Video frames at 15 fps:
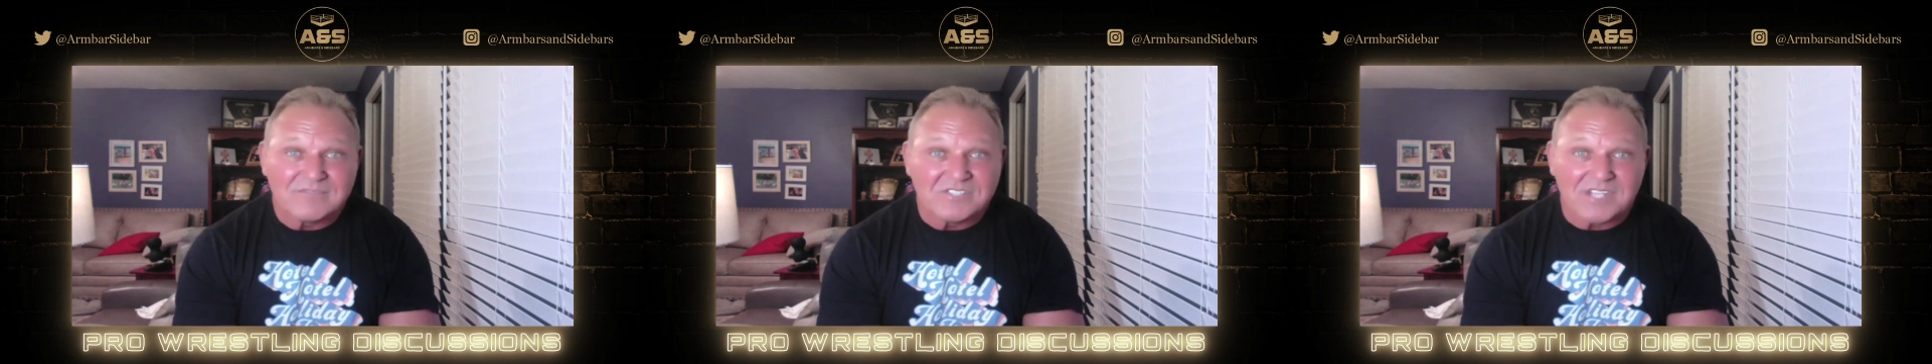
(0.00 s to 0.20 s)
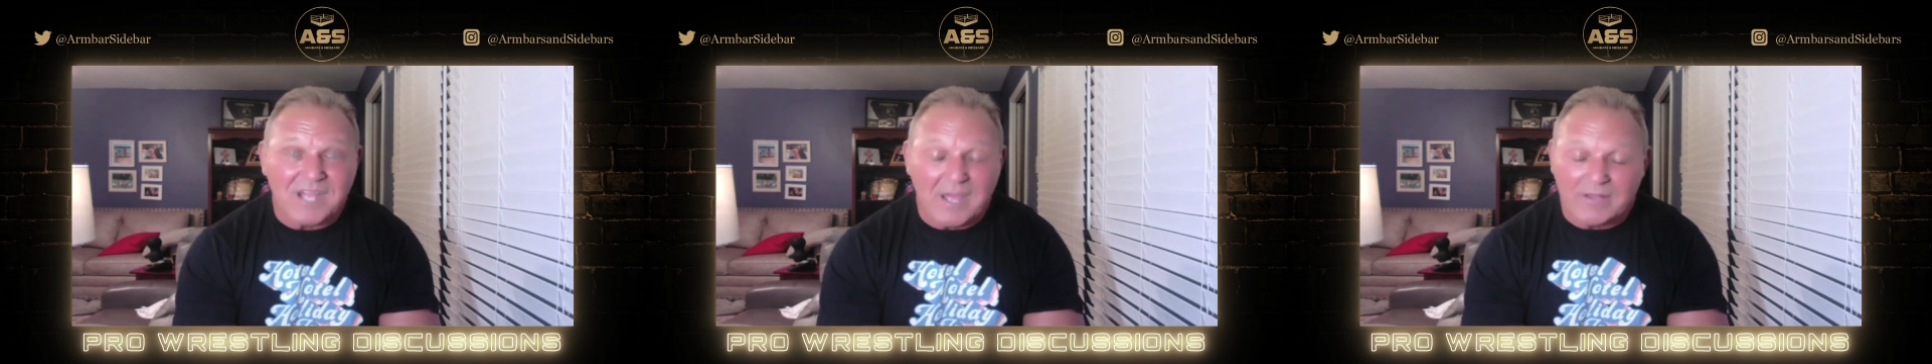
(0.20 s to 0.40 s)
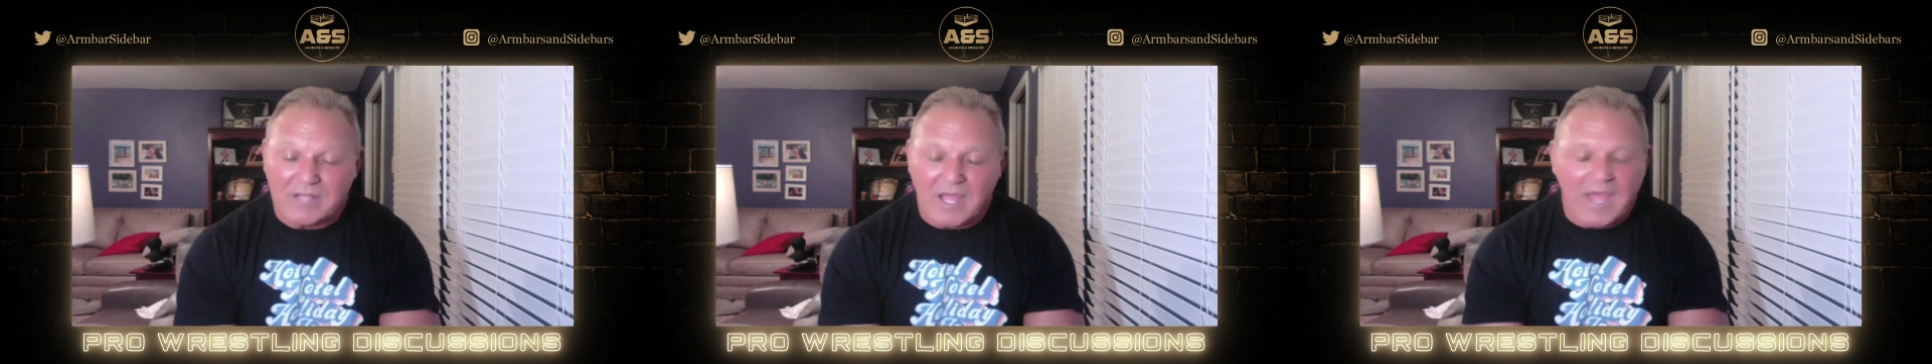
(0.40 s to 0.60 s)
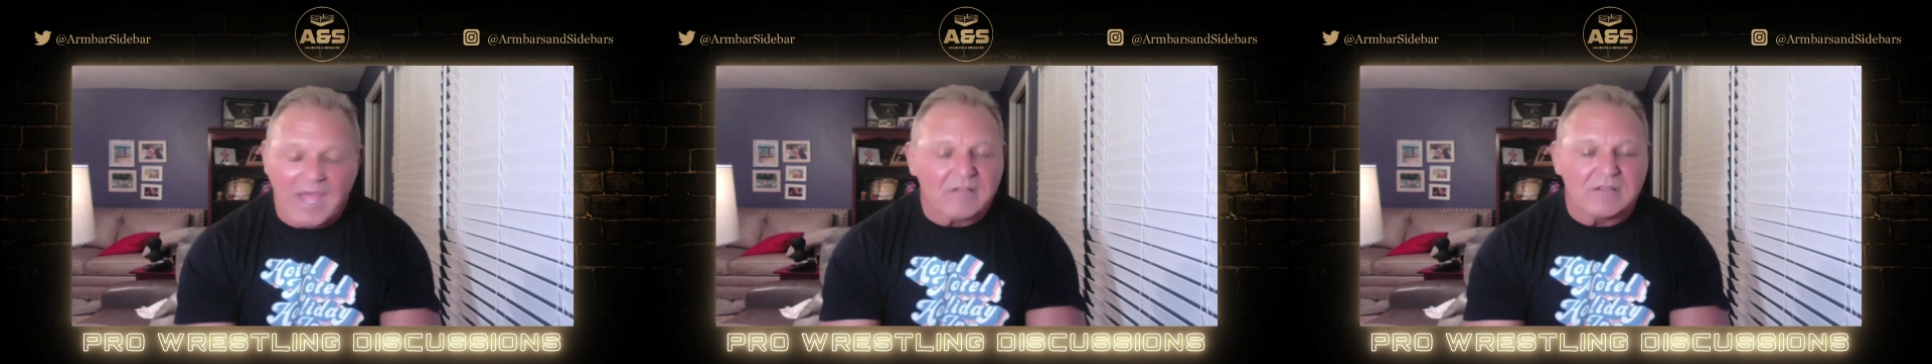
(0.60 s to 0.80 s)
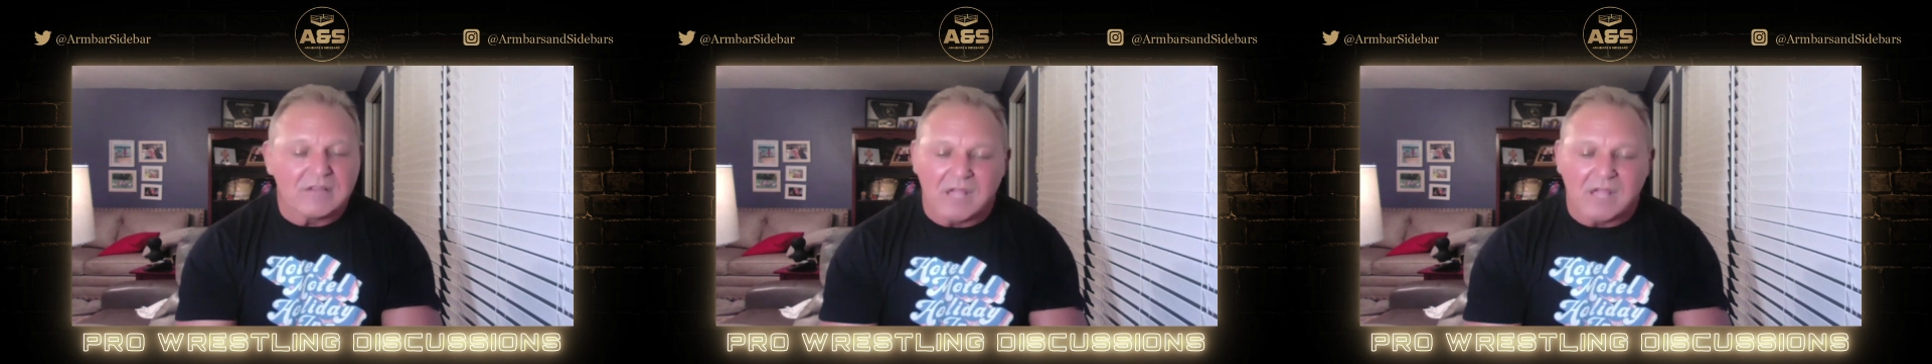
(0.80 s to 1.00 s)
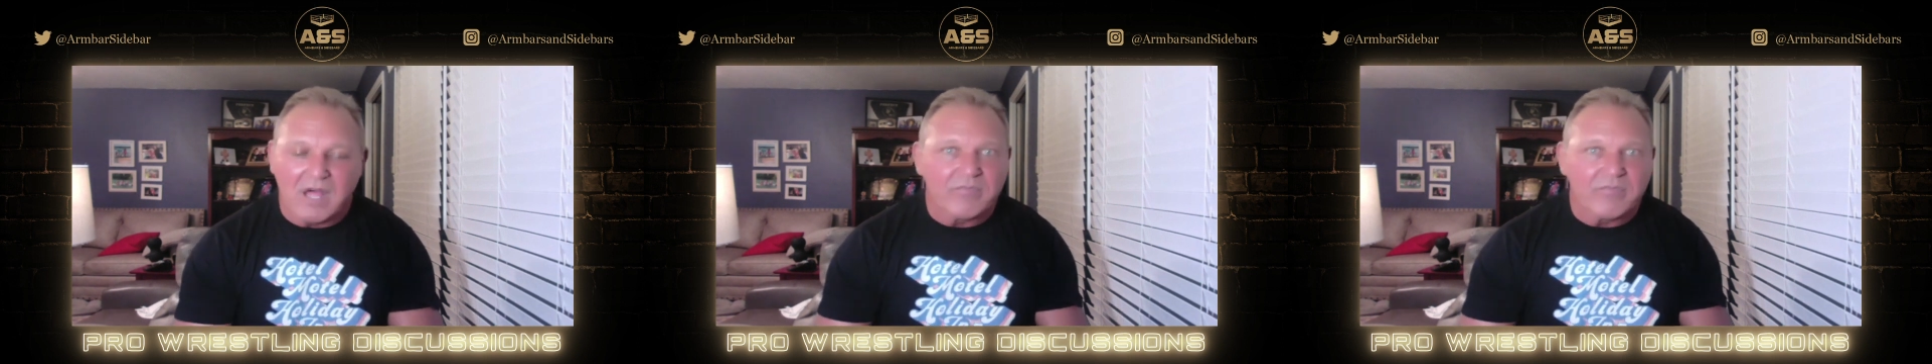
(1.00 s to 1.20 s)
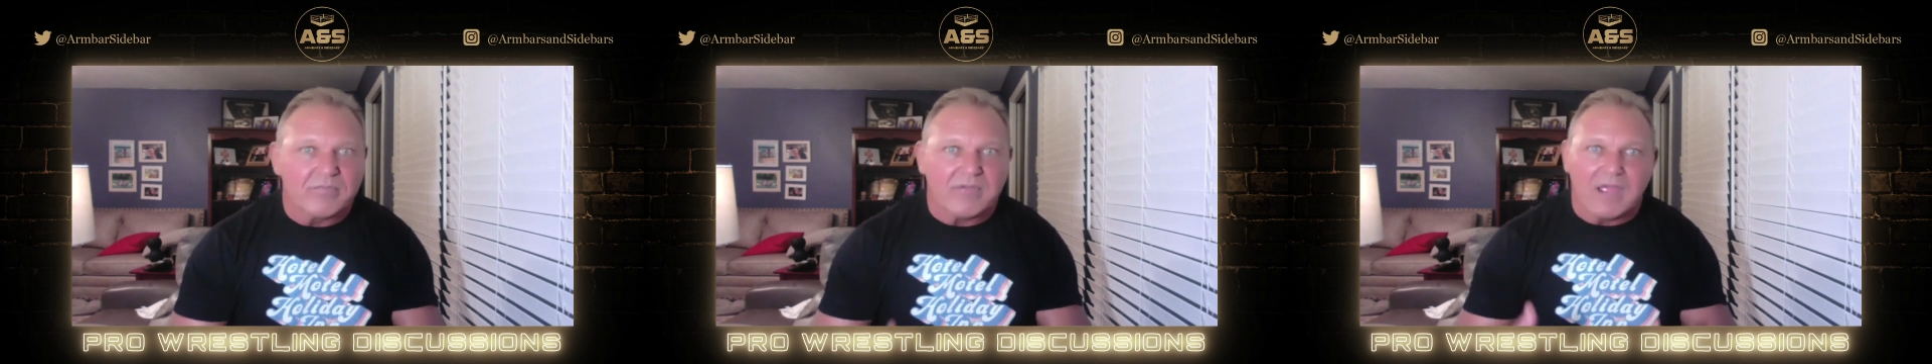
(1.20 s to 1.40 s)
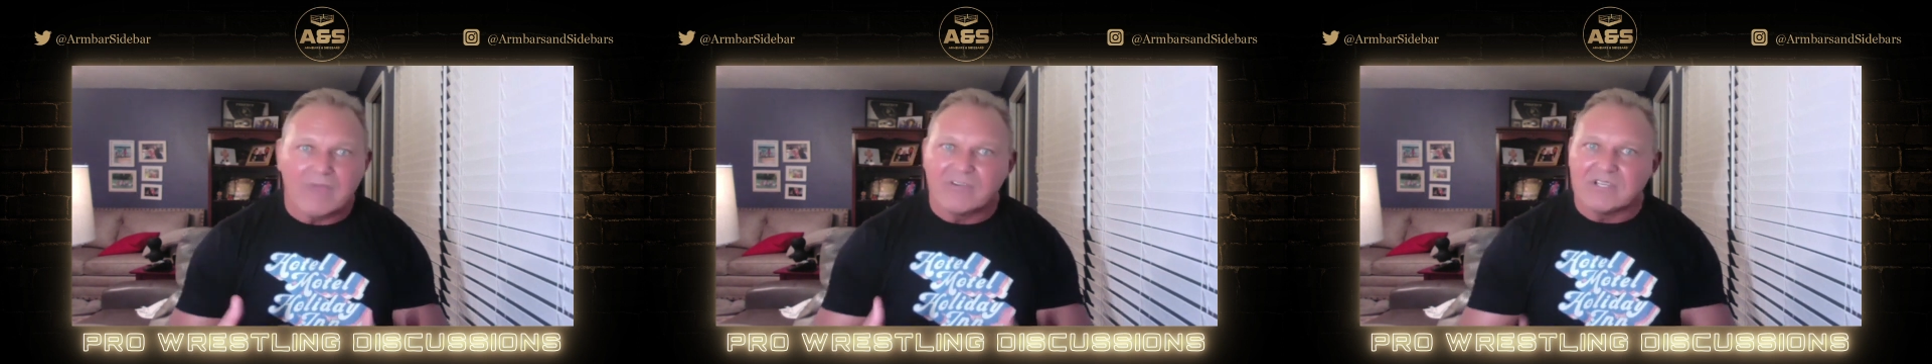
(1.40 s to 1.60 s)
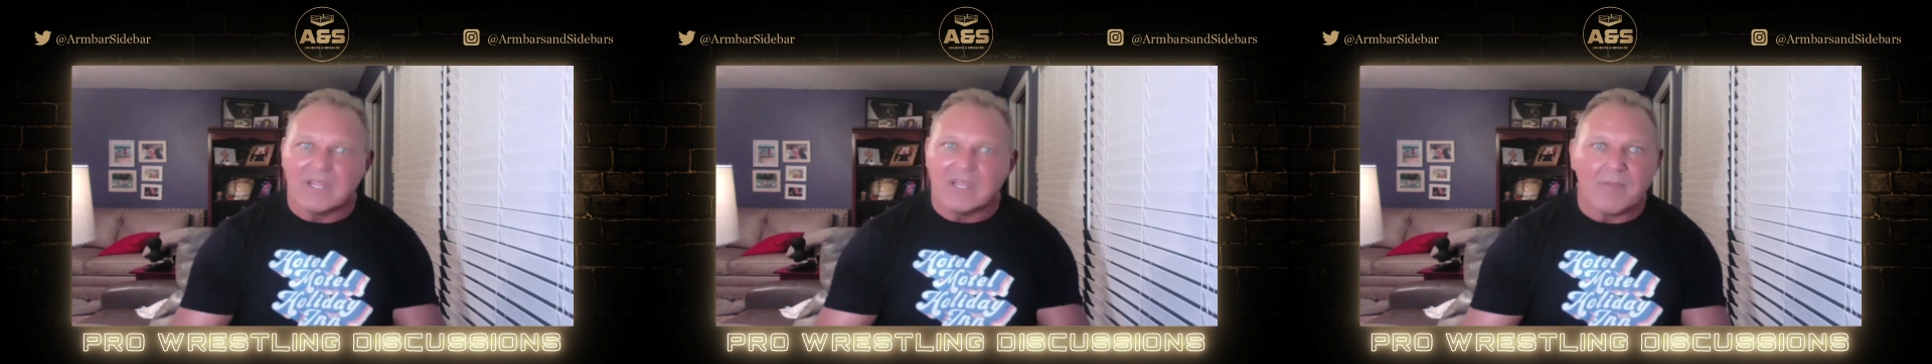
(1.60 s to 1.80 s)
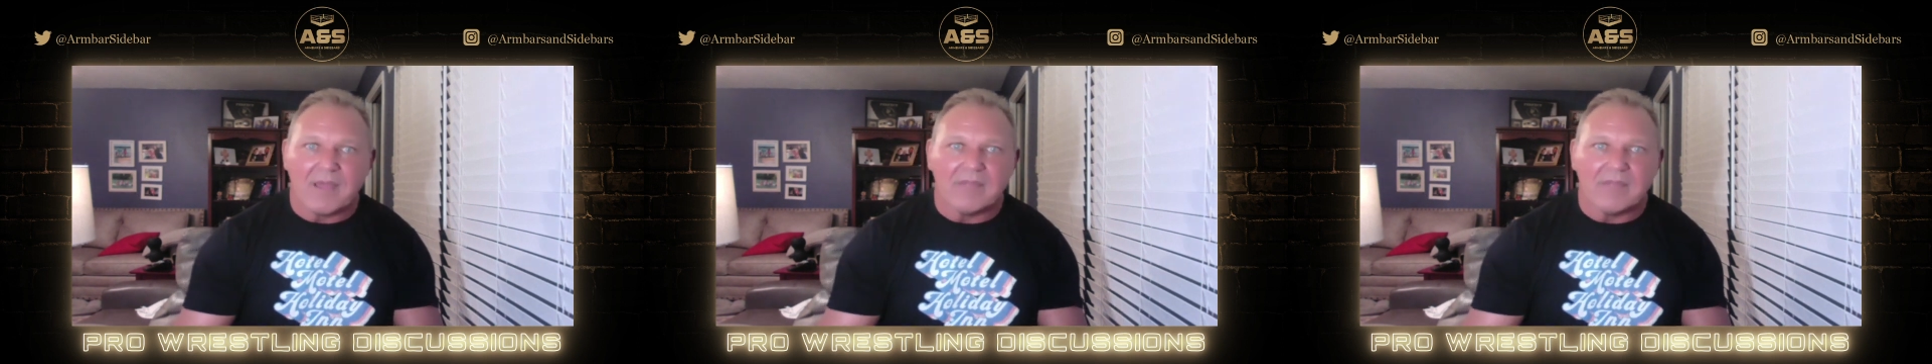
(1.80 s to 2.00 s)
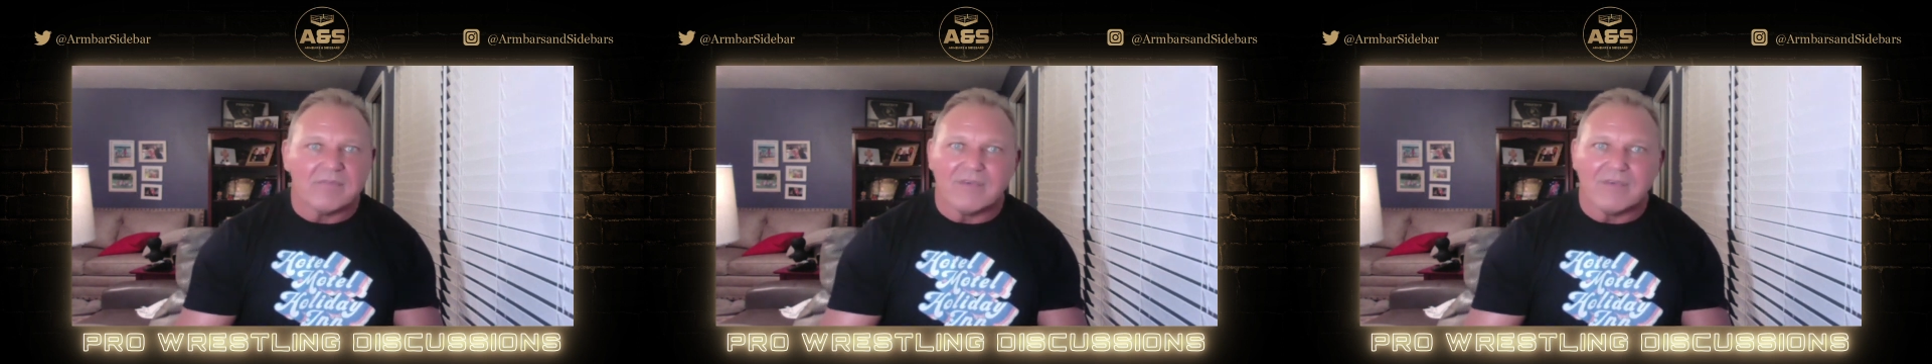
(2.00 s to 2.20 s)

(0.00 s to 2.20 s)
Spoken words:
See, I love every time I